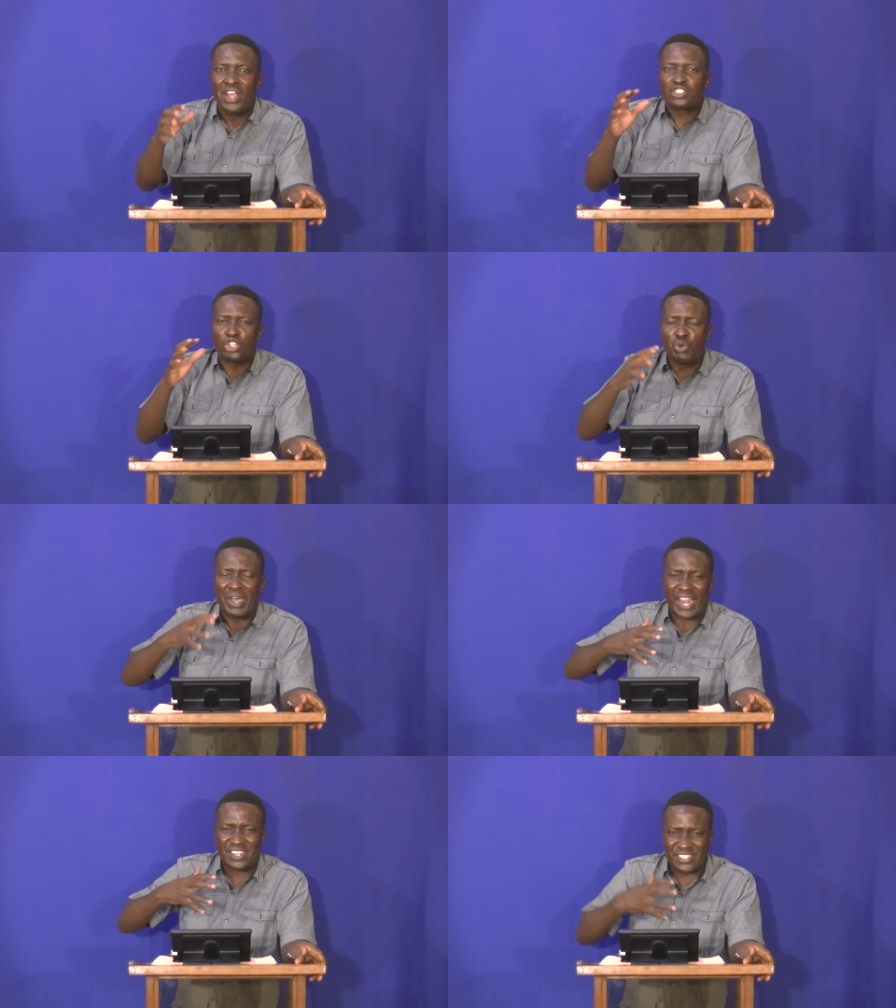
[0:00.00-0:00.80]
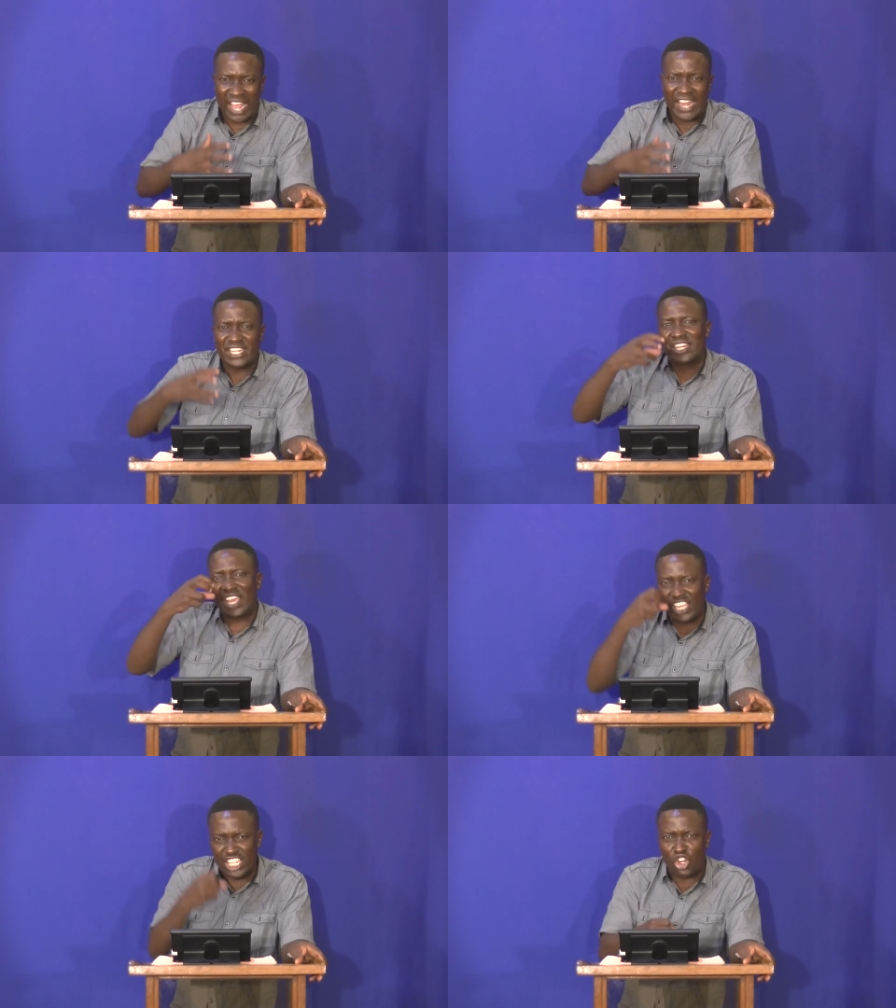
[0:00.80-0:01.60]
So you are a son in the
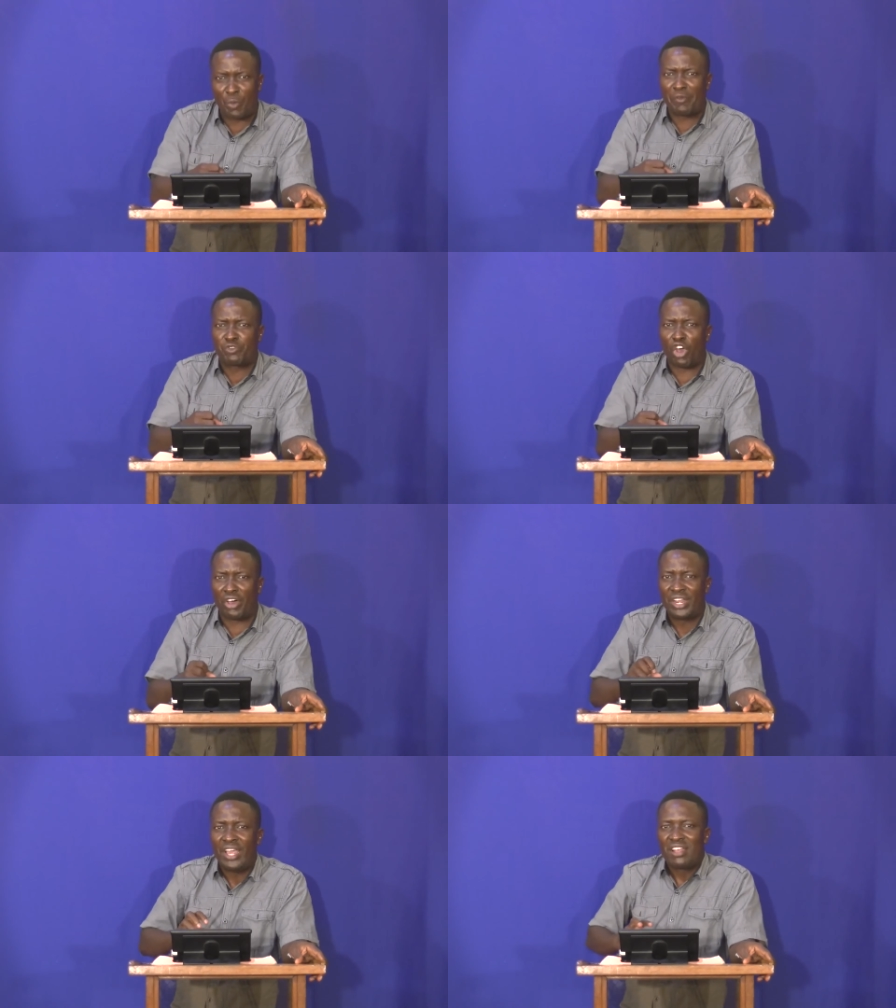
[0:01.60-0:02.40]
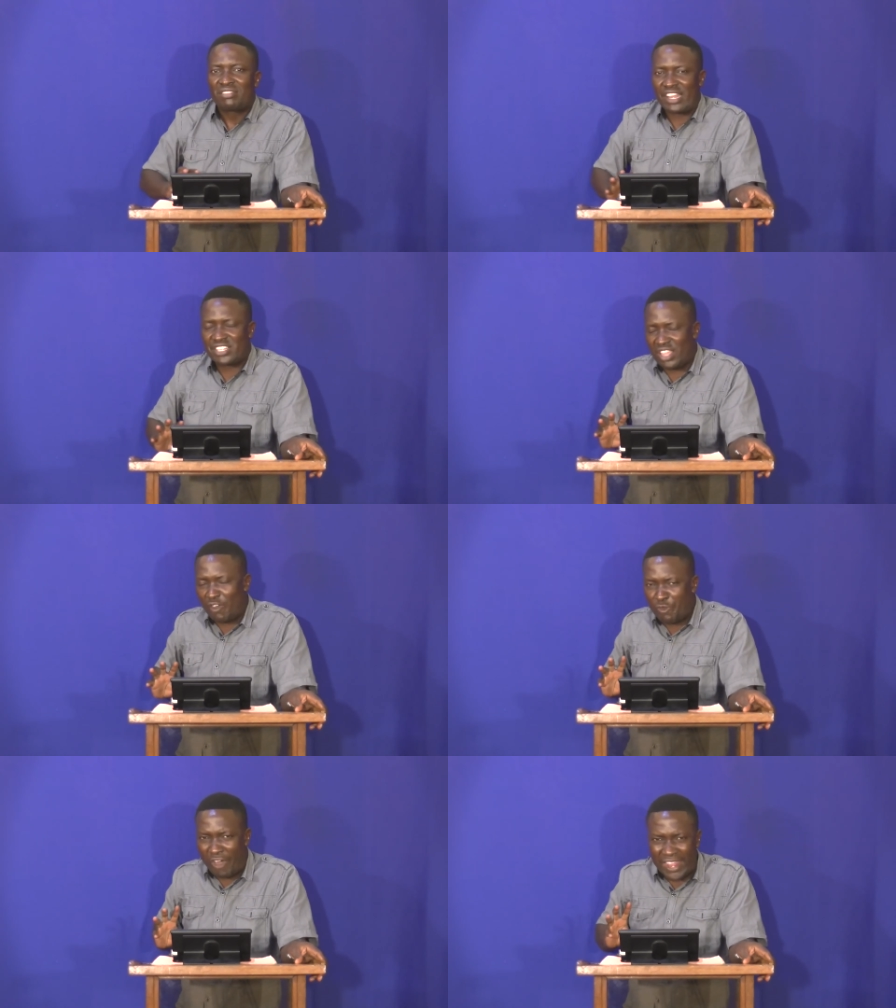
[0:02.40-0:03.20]
kingdom of God that the
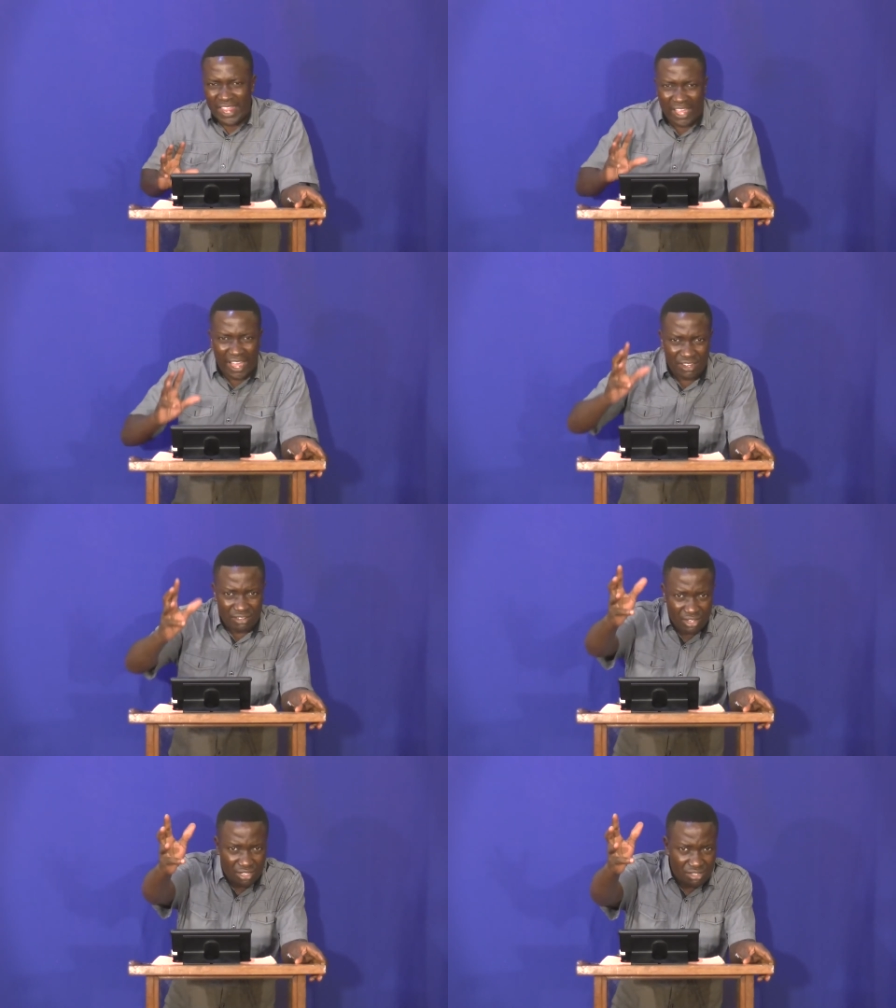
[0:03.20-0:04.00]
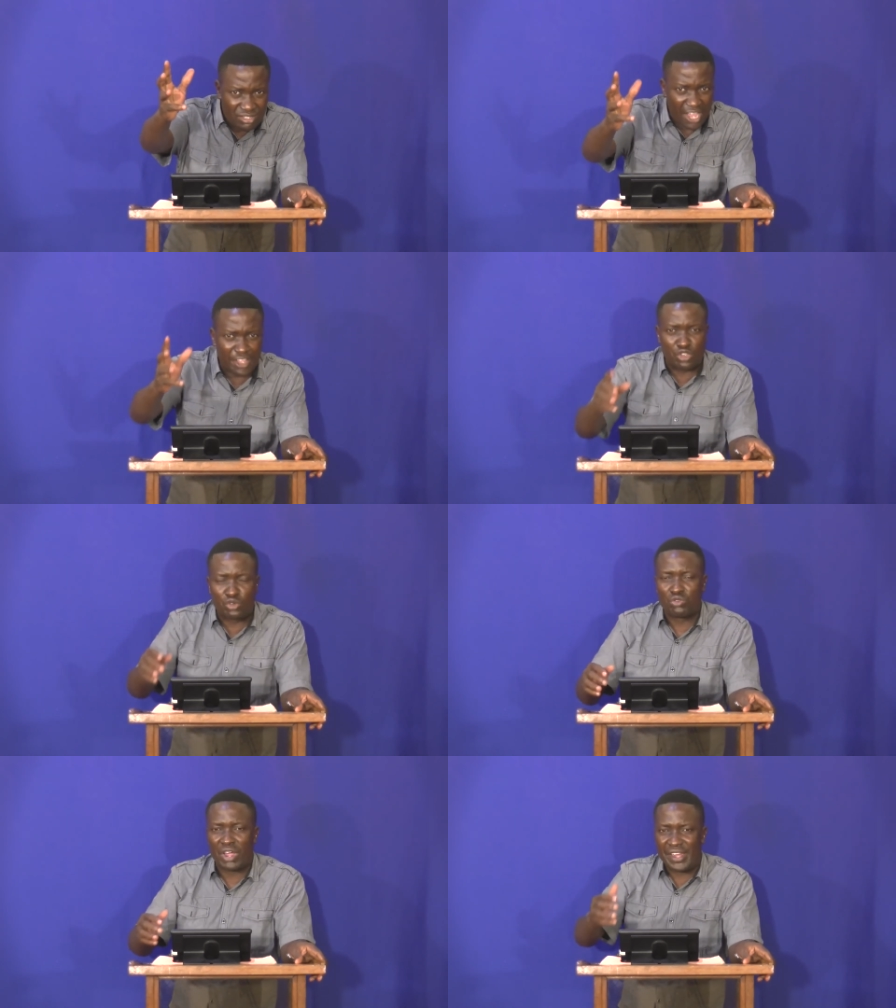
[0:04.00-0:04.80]
Father can take
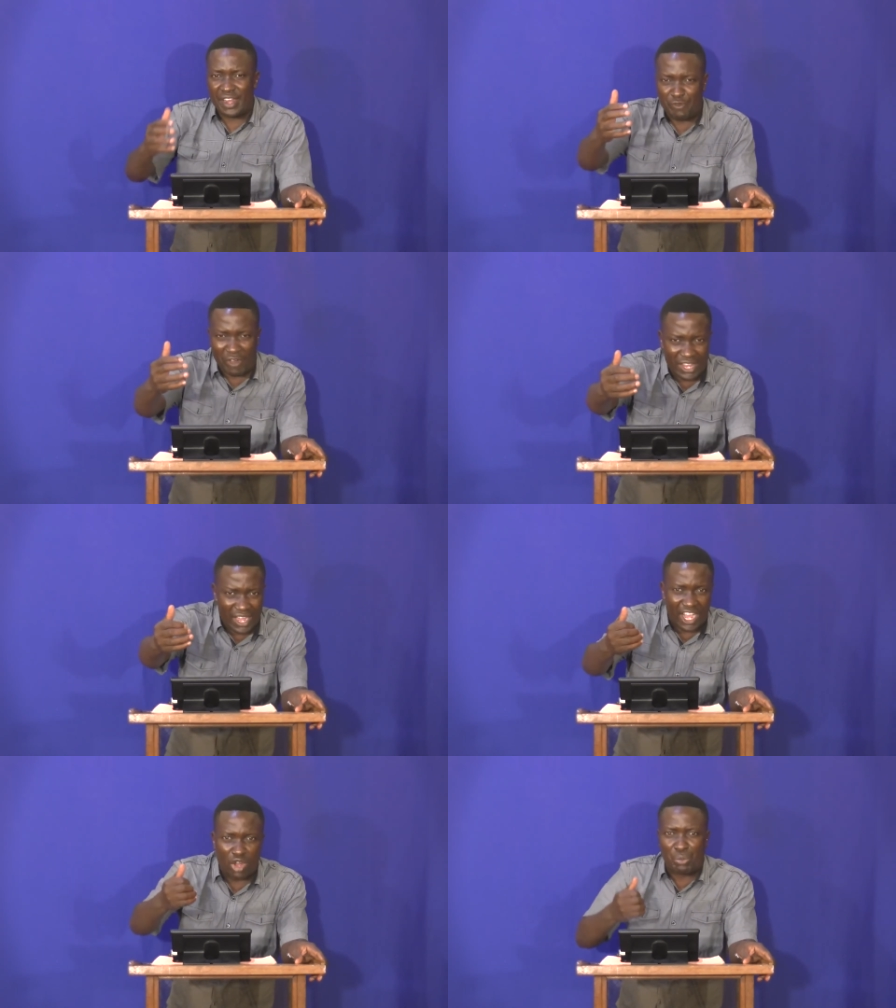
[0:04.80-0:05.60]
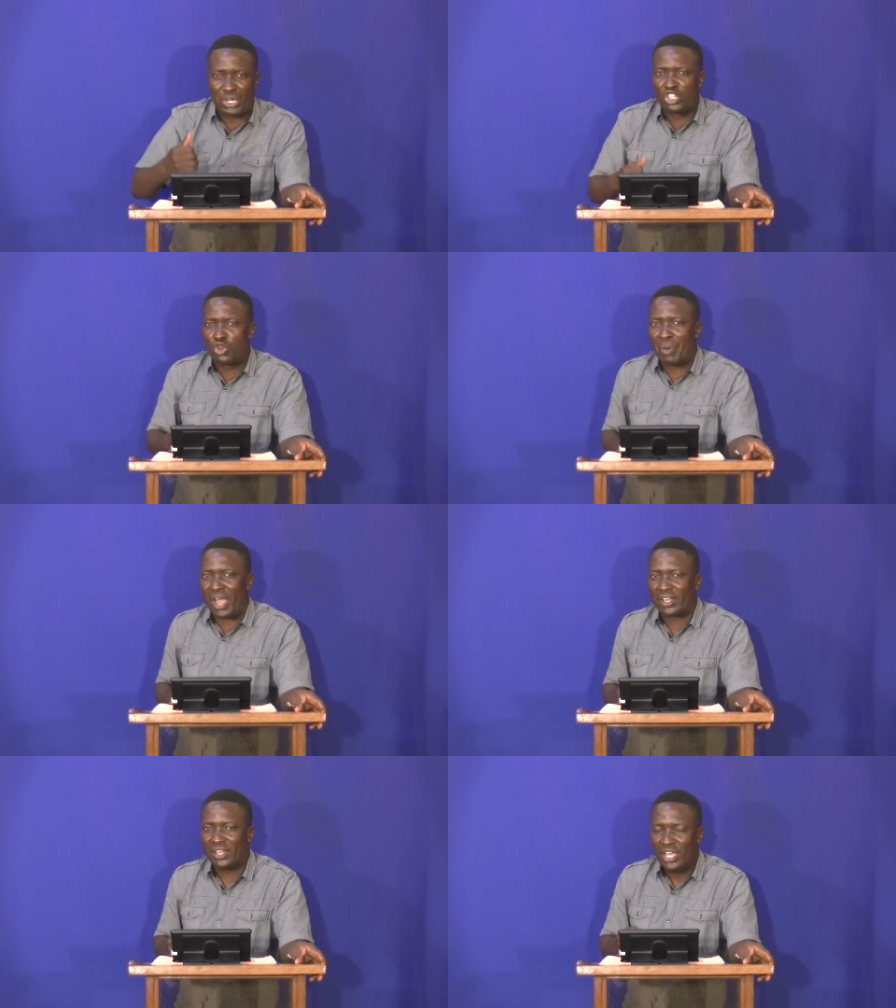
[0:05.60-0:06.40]
you and the Father can bring you
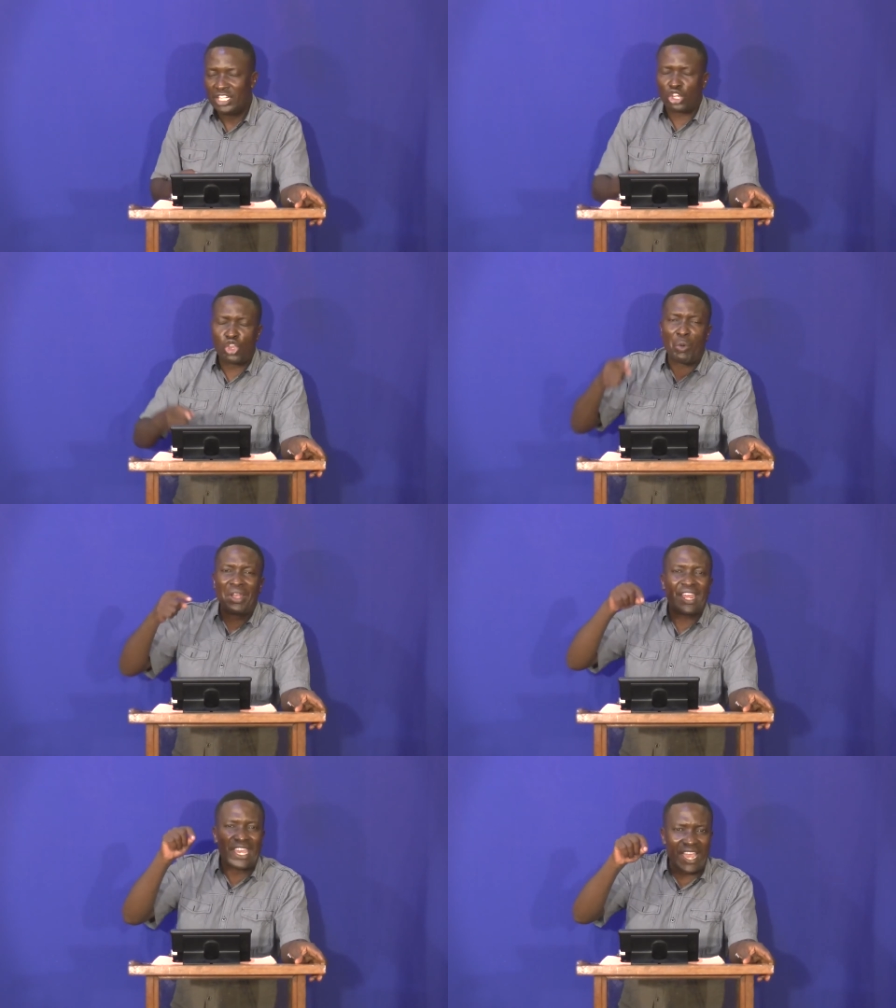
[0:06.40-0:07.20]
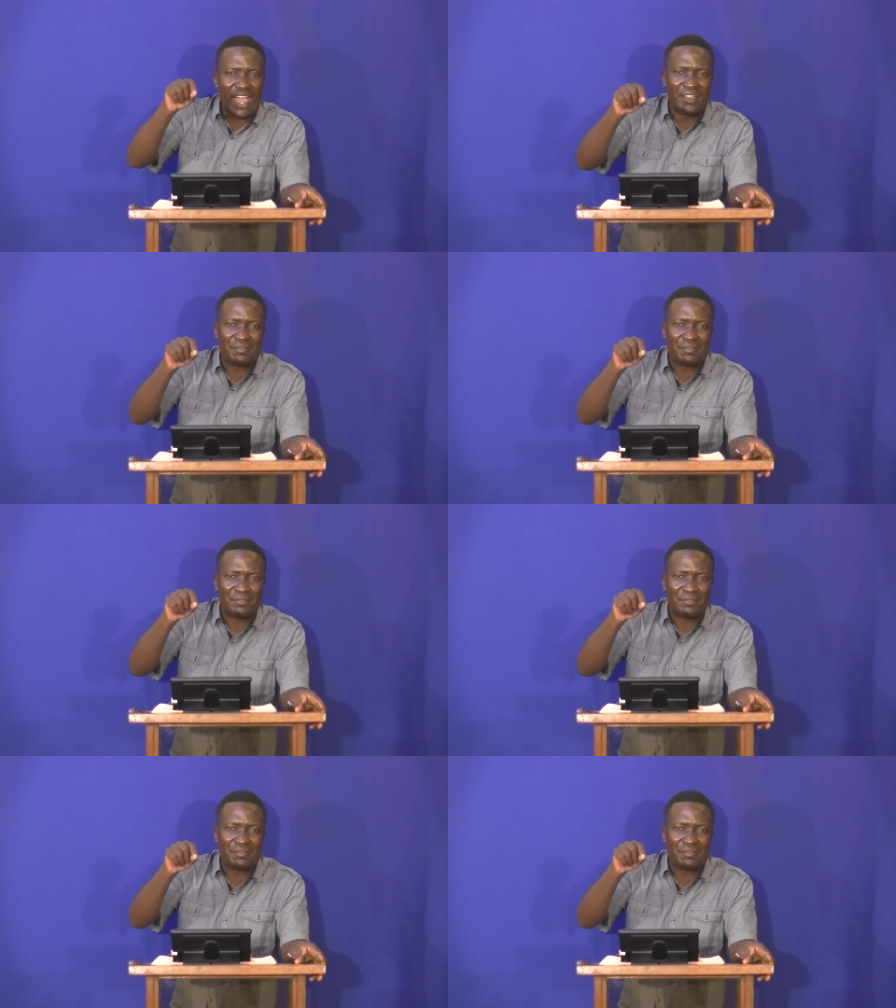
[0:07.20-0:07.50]
back. So you will hear.